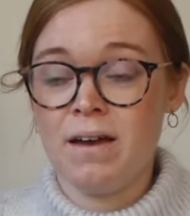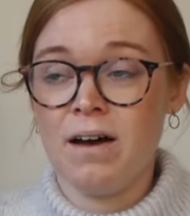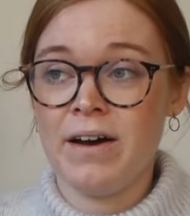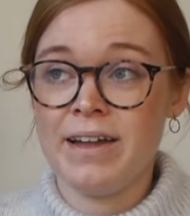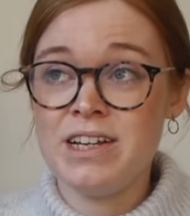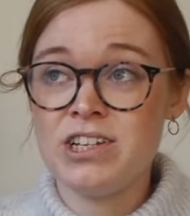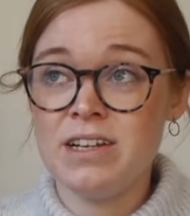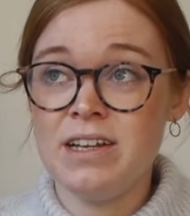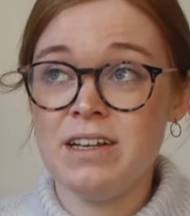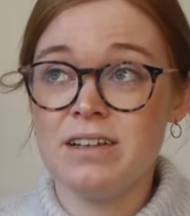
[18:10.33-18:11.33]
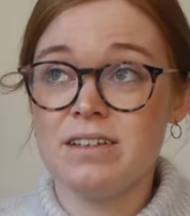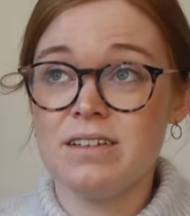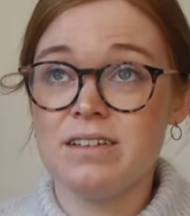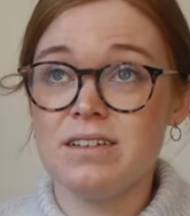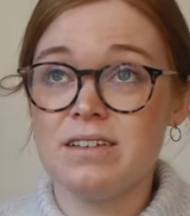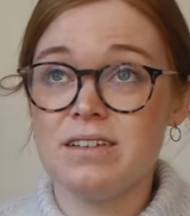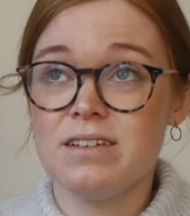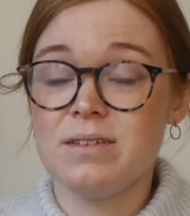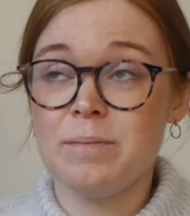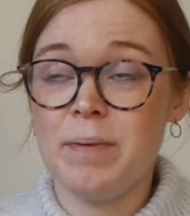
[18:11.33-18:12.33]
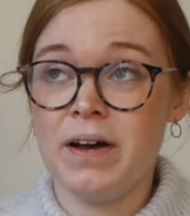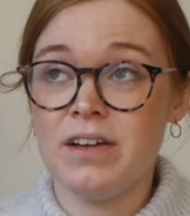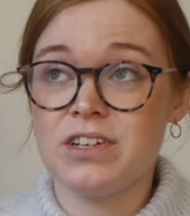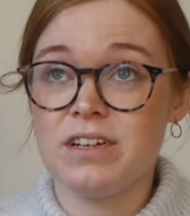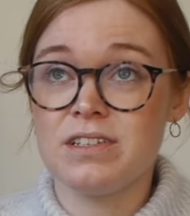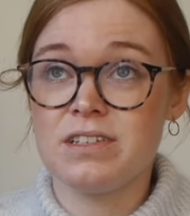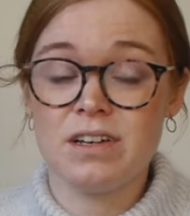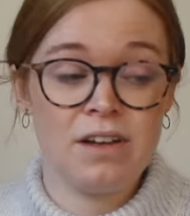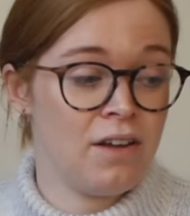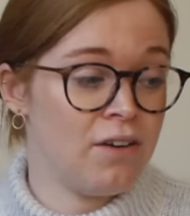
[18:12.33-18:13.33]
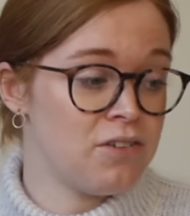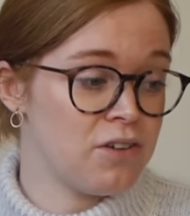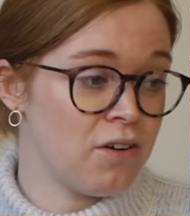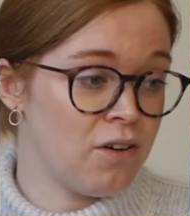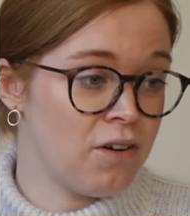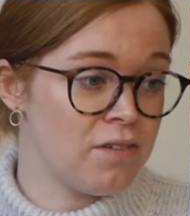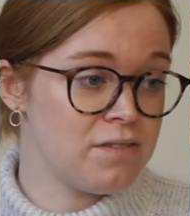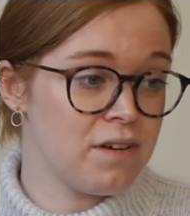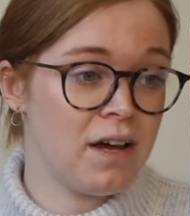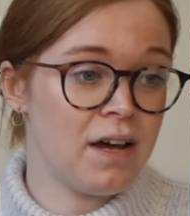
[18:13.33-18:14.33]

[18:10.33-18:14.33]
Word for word: I initially purchased a load of